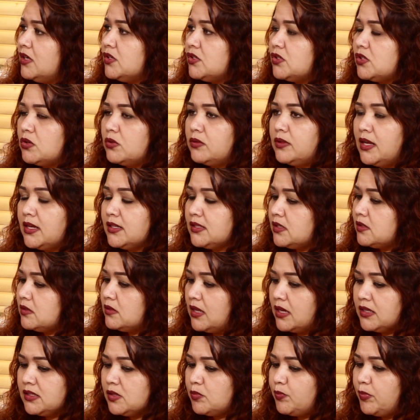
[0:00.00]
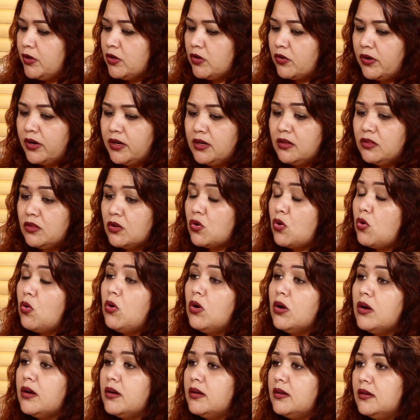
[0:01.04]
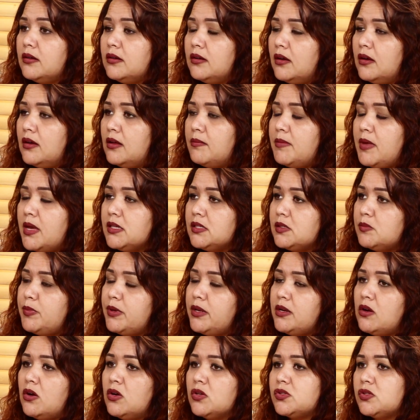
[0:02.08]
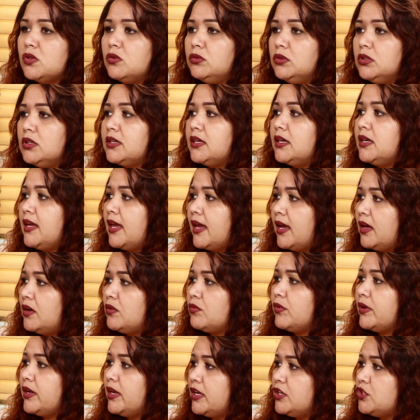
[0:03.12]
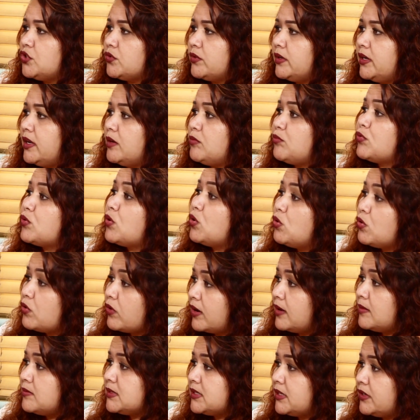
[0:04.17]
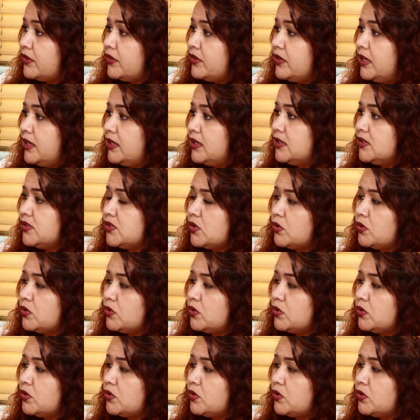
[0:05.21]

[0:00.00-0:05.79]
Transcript: So that's that's been great, and the court um, has been also looking at reentry and programs that are needed.